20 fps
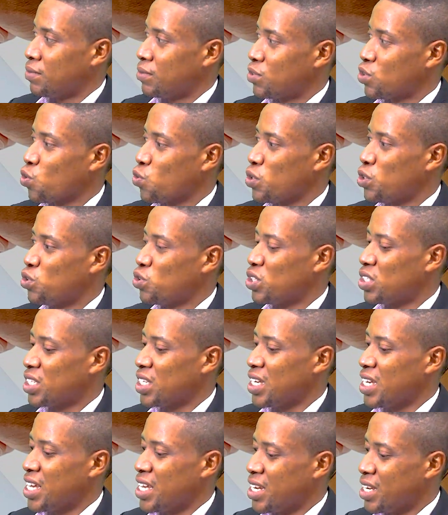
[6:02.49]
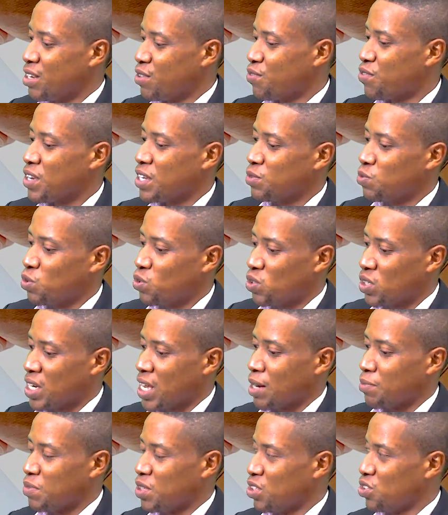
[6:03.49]
So we should see a difference between
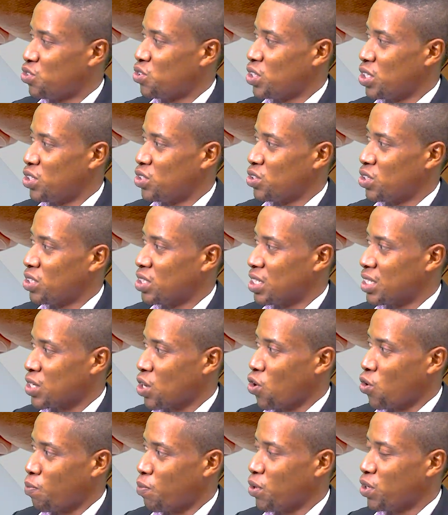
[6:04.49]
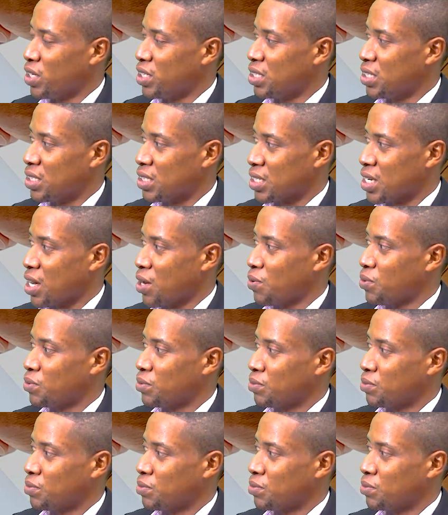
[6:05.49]
administrations or policies now.